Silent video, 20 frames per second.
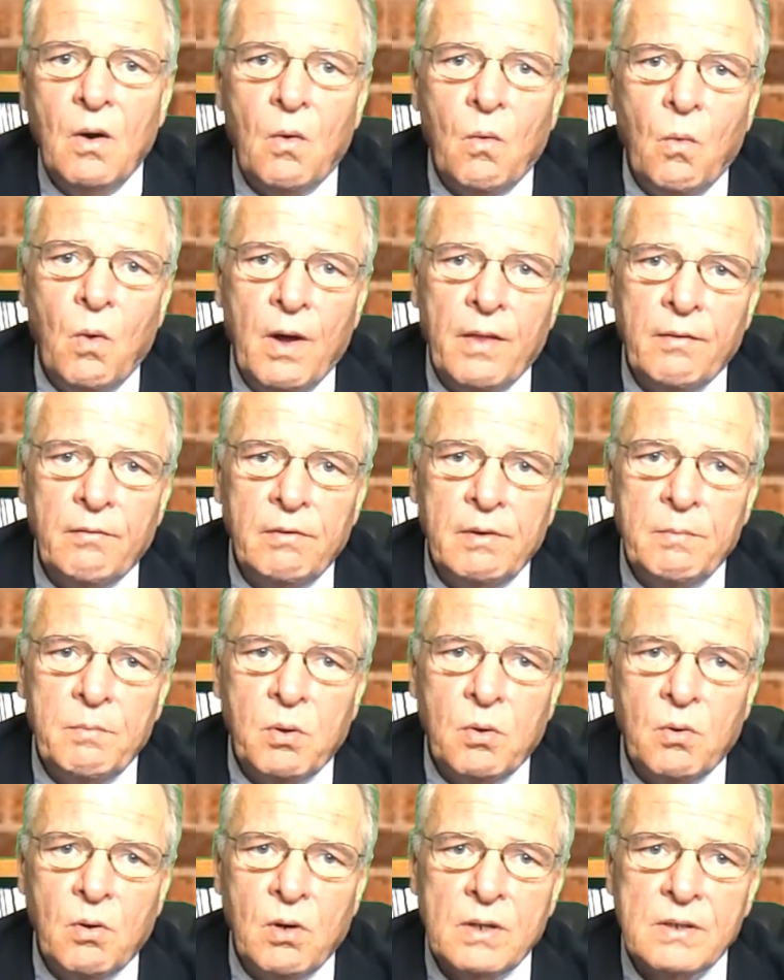weather
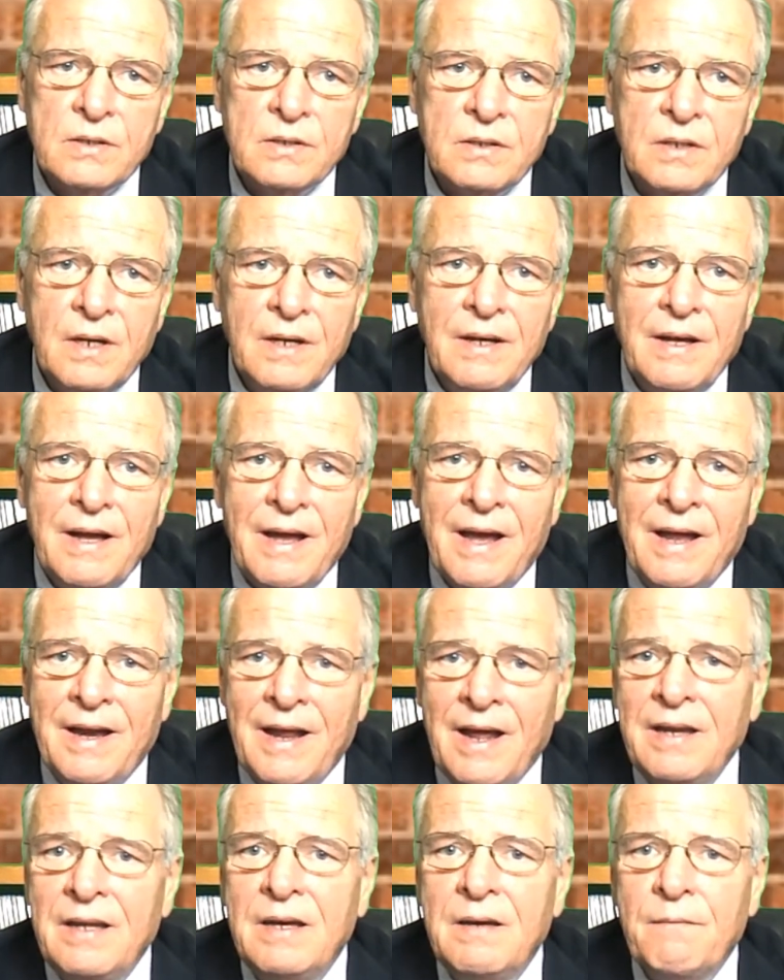reports, and
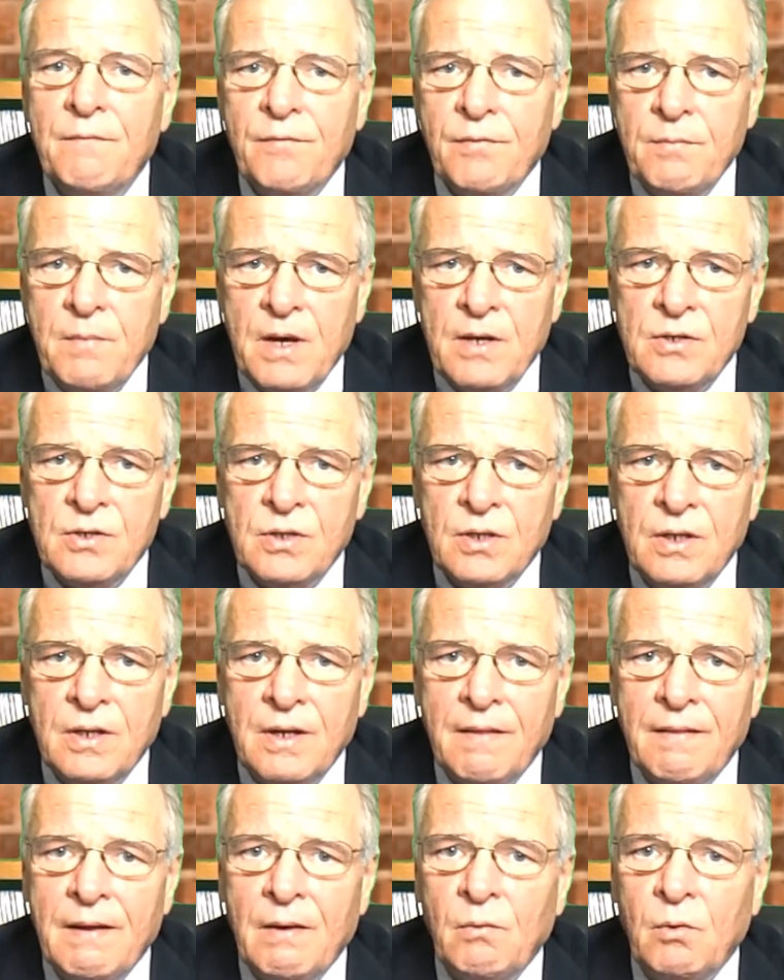any
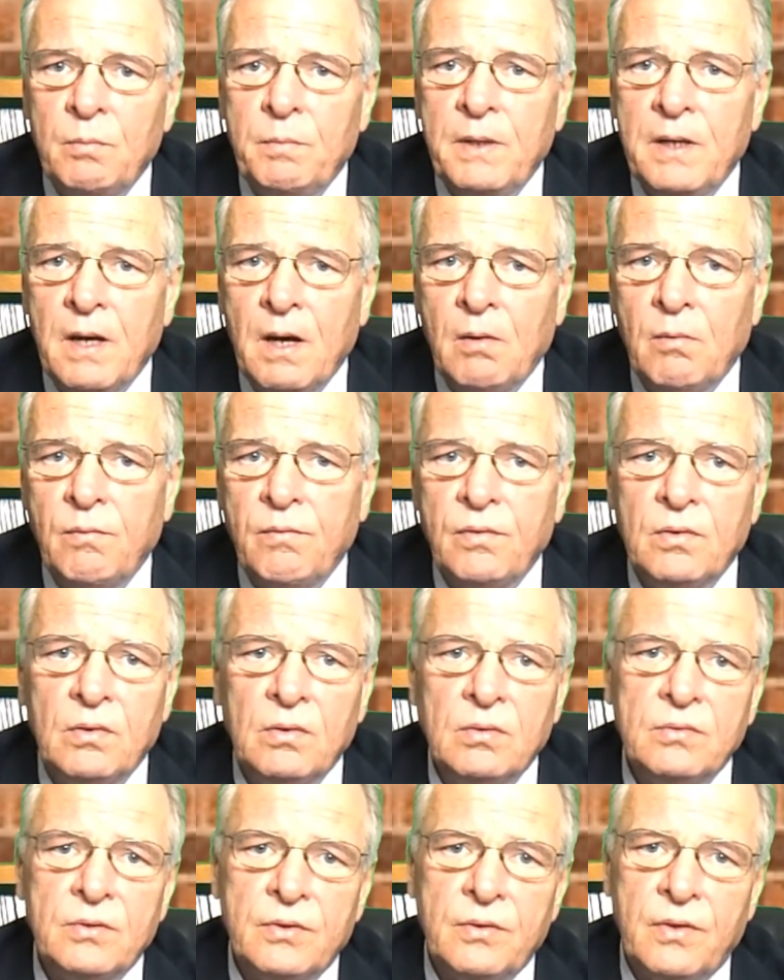information that would be
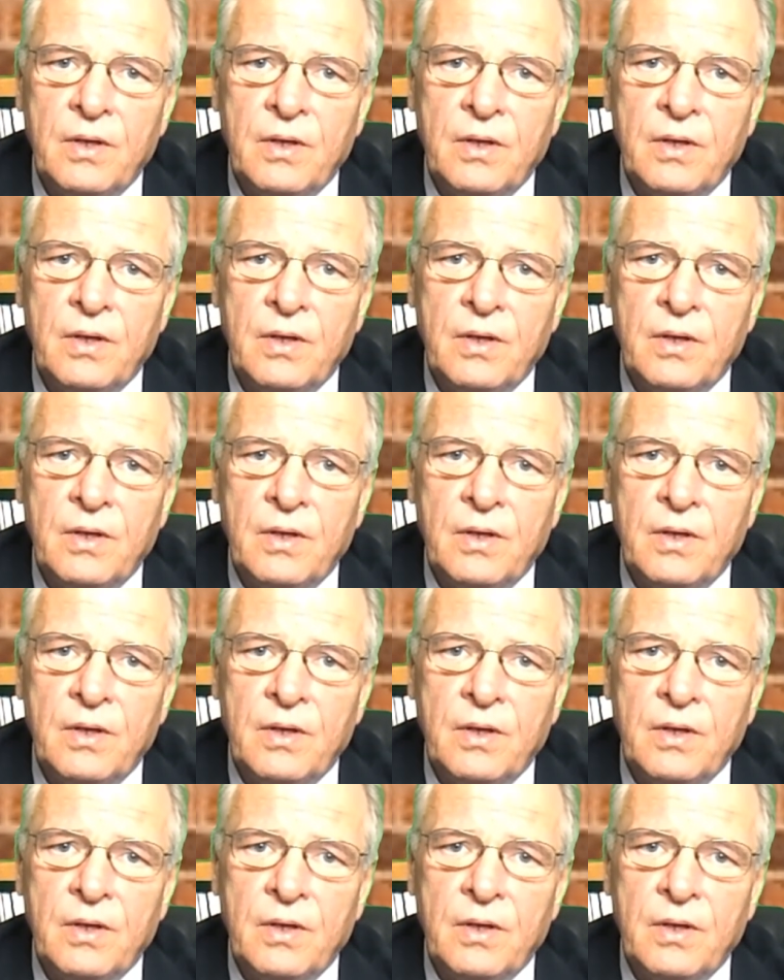helpful to